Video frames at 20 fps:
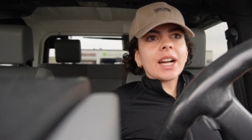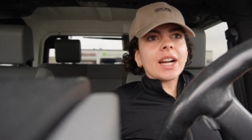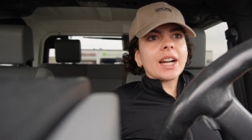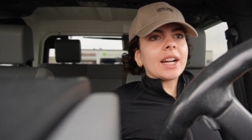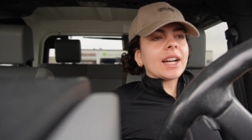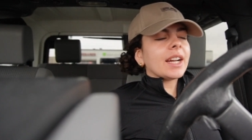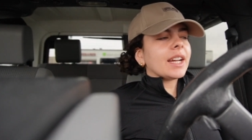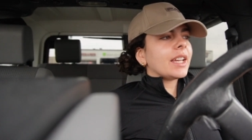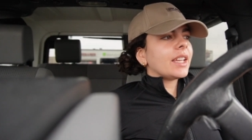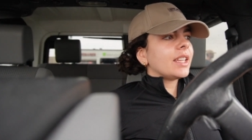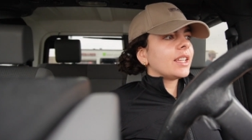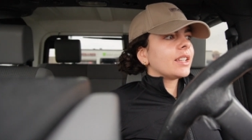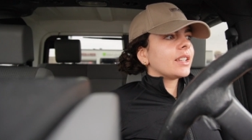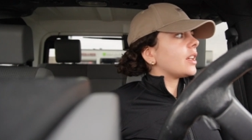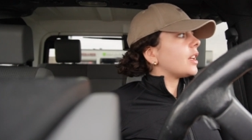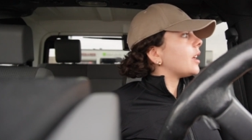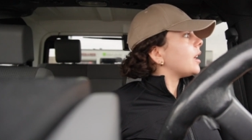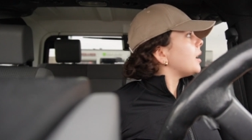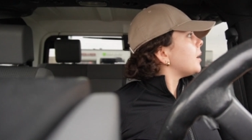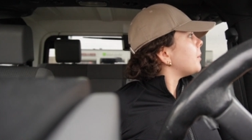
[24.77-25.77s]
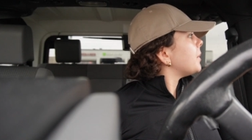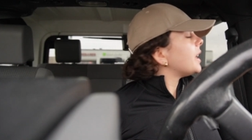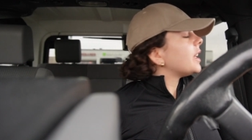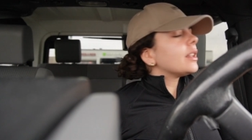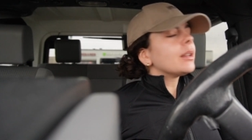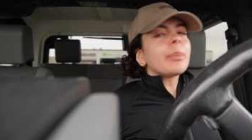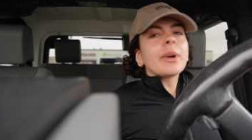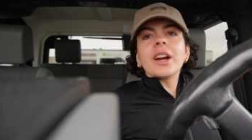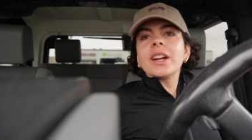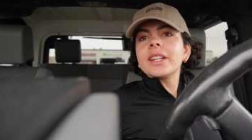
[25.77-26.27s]
I am in
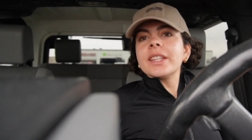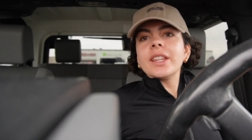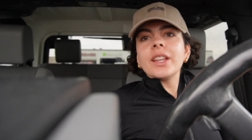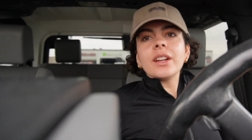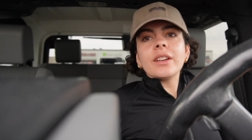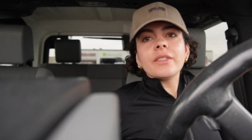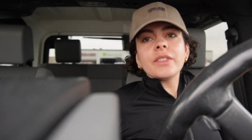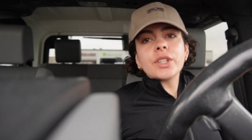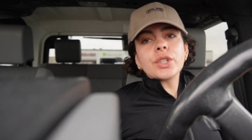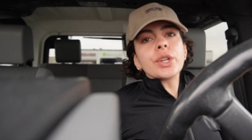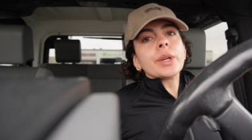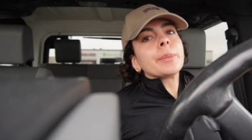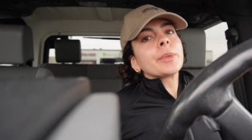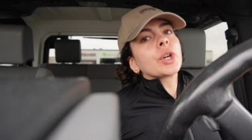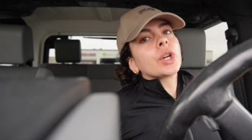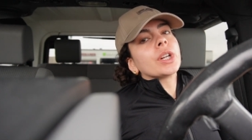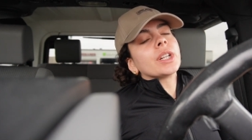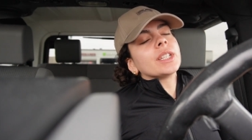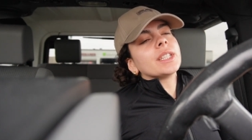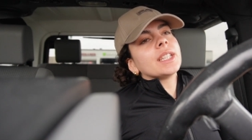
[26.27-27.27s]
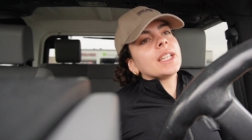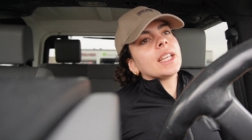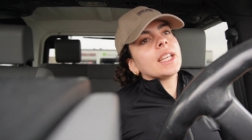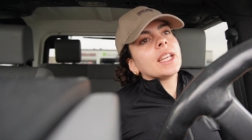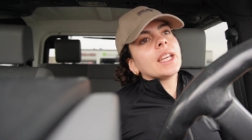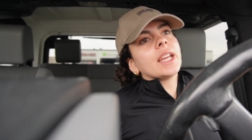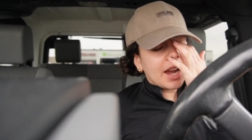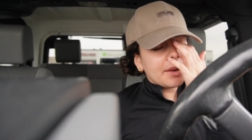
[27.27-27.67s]
the parking lot of the gym currently.